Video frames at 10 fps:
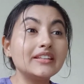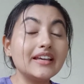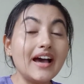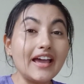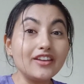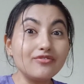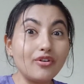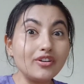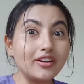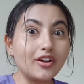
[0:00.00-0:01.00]
They're hiring
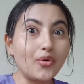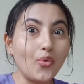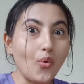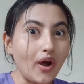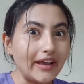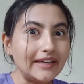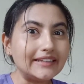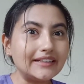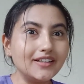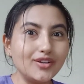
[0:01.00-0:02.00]
for
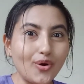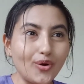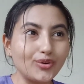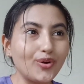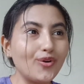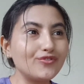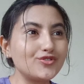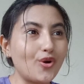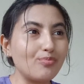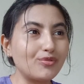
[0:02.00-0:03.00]
quite a lot
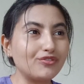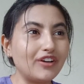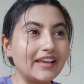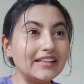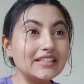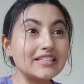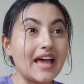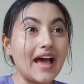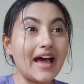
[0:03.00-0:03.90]
of job profiles,